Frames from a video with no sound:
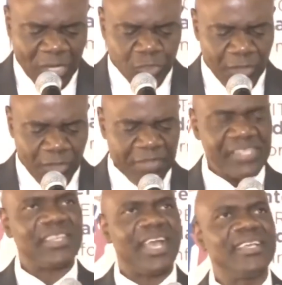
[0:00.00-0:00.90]
want to
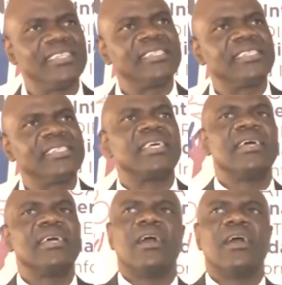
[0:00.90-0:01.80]
emphasize
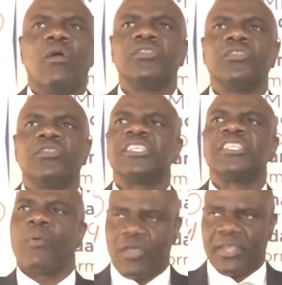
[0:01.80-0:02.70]
on this
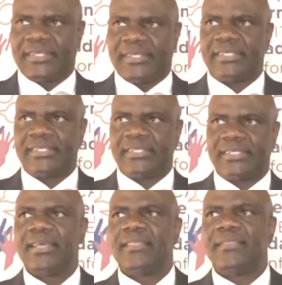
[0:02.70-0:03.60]
point
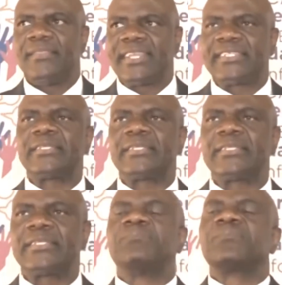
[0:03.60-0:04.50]
that
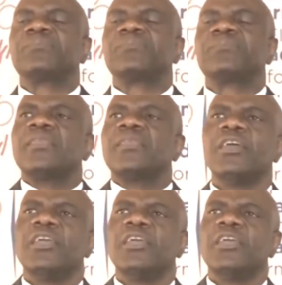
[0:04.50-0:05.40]

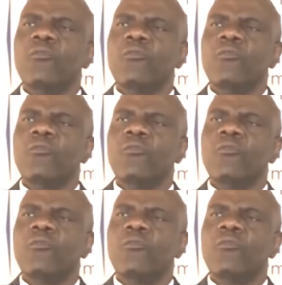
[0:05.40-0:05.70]
you